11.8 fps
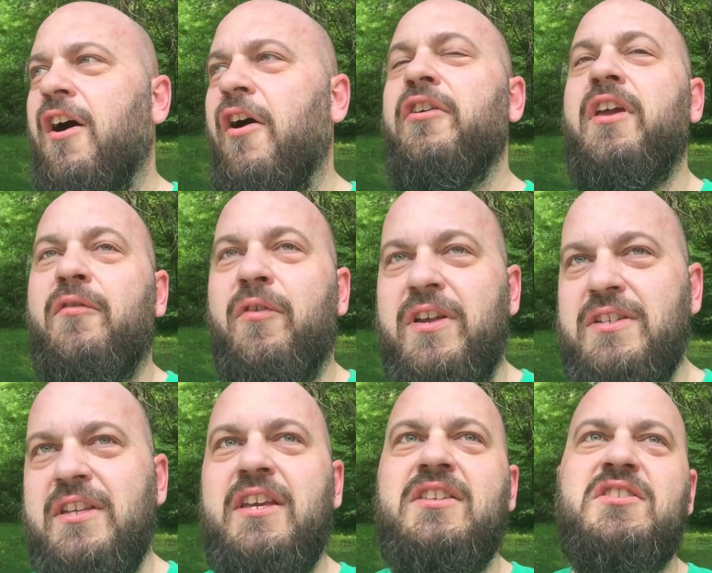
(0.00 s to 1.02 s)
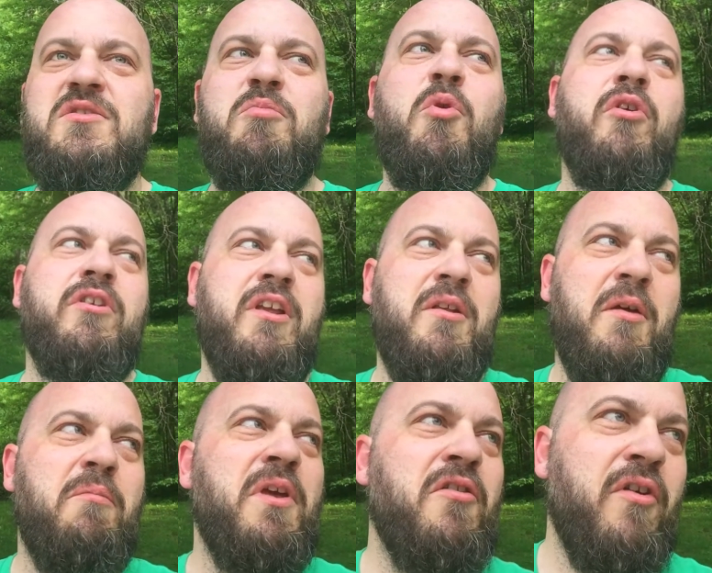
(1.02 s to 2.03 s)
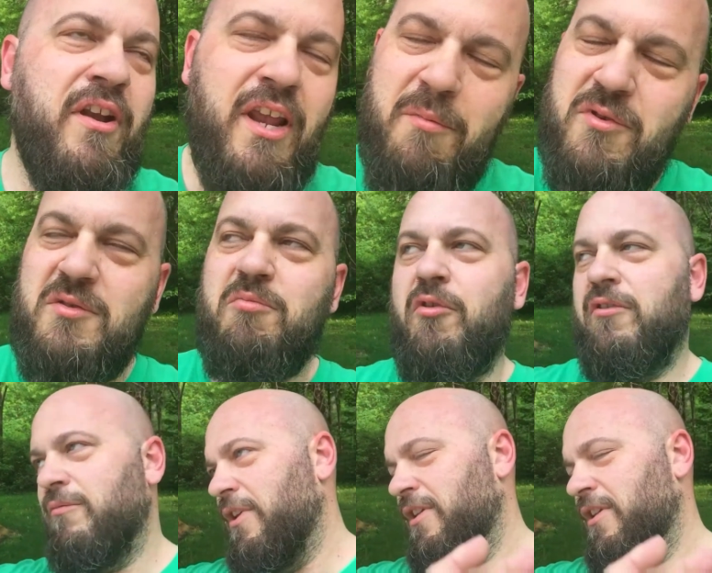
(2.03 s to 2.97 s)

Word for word: oh yeah, raising kids is important and, and being great neighbors is important.